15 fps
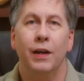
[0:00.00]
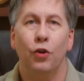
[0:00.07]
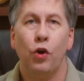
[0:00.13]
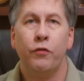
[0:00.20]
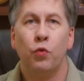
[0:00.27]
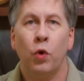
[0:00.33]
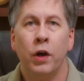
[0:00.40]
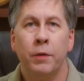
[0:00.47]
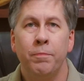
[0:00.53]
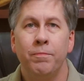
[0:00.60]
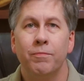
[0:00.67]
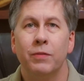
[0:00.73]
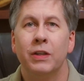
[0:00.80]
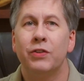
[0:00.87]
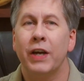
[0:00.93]
Hello, everyone.
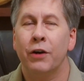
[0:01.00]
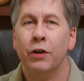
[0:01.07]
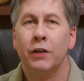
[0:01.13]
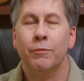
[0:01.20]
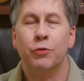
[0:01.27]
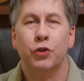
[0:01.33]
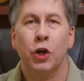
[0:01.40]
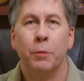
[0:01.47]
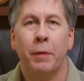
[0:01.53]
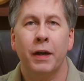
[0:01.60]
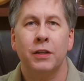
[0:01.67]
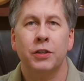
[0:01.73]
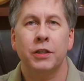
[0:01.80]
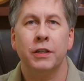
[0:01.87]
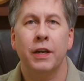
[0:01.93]
It's Eric from Strong
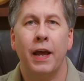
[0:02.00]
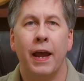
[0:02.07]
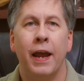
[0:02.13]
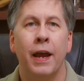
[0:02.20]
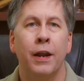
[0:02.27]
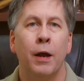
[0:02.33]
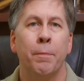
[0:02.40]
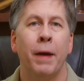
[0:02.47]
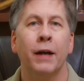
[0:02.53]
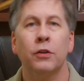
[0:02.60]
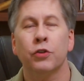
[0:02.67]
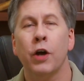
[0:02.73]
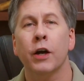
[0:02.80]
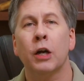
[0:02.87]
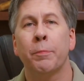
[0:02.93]
Medicine, and I'm back
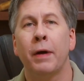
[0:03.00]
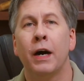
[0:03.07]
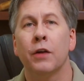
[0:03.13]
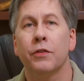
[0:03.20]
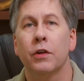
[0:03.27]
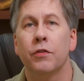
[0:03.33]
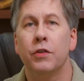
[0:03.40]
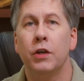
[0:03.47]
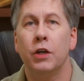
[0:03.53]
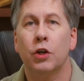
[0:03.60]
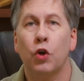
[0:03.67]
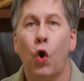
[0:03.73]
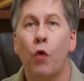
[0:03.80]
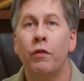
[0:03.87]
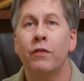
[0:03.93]
to talk about the
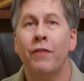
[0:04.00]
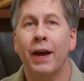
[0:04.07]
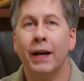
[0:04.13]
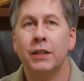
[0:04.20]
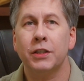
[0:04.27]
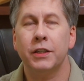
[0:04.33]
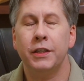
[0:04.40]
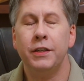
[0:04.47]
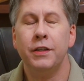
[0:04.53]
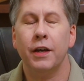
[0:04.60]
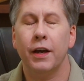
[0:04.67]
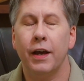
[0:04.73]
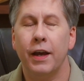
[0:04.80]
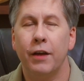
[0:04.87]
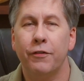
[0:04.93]
COVID vaccine
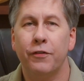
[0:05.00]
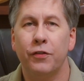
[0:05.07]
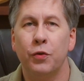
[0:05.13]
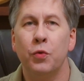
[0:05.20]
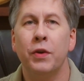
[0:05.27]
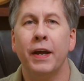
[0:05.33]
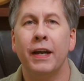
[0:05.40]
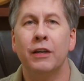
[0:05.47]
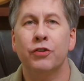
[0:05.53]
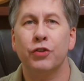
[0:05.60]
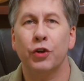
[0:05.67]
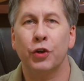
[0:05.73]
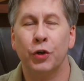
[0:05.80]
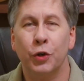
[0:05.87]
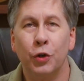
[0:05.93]
a few
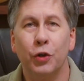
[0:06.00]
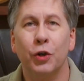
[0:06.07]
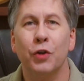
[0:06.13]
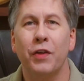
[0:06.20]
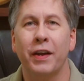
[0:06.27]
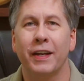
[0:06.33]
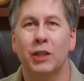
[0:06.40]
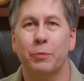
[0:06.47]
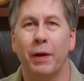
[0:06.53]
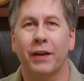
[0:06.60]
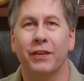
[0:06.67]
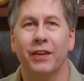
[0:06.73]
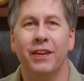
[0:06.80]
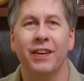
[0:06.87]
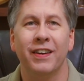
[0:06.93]
days earlier than
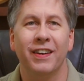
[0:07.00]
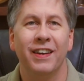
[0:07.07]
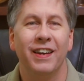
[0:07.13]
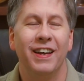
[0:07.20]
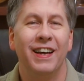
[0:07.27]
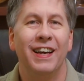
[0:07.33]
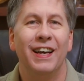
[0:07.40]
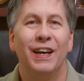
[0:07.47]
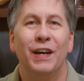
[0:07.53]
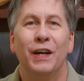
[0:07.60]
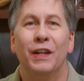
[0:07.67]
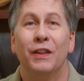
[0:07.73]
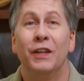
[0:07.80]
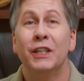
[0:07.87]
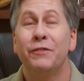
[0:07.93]
expected.
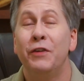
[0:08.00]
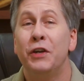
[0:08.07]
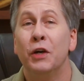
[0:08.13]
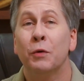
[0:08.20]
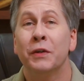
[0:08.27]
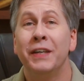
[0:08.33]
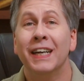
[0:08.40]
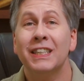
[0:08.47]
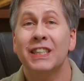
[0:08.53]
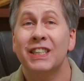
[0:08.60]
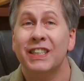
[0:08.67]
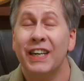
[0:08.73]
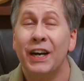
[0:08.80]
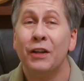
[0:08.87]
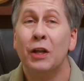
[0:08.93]
This video will
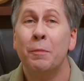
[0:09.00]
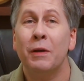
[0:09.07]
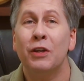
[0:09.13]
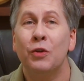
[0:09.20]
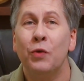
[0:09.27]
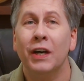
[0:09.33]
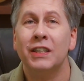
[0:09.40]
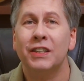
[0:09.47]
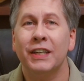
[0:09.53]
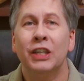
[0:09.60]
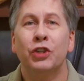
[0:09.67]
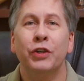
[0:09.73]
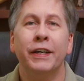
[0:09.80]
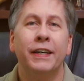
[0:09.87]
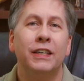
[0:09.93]
necessarily be US
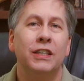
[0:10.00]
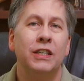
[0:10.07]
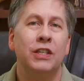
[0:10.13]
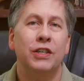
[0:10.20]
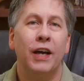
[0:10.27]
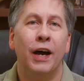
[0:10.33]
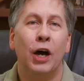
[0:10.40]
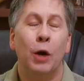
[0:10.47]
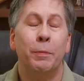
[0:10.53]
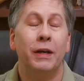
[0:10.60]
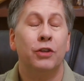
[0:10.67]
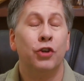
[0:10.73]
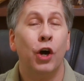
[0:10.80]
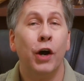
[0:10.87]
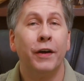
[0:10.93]
centric since I'll
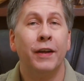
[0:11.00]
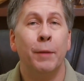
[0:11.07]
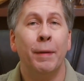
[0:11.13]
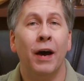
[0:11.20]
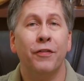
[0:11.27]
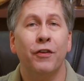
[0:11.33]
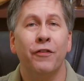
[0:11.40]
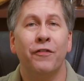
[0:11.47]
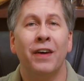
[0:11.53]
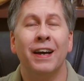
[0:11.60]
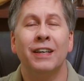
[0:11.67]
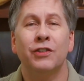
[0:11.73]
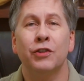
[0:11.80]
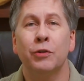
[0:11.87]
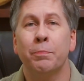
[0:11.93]
be talking about the
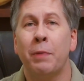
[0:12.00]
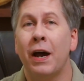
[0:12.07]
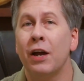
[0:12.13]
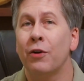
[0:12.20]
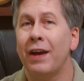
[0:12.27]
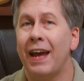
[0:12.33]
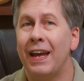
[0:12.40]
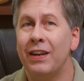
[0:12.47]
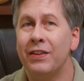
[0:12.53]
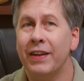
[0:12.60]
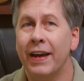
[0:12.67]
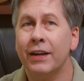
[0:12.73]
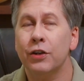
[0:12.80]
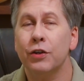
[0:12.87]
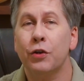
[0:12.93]
Pfizer
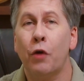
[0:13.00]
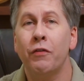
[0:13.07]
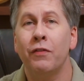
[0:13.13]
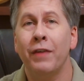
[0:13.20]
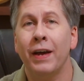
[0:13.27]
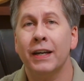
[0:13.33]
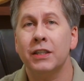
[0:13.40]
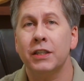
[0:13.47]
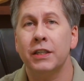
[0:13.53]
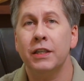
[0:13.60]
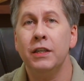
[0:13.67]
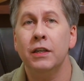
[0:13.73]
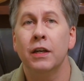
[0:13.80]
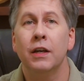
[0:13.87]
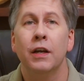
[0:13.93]
BioNTech COVID
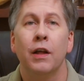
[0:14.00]
vaccine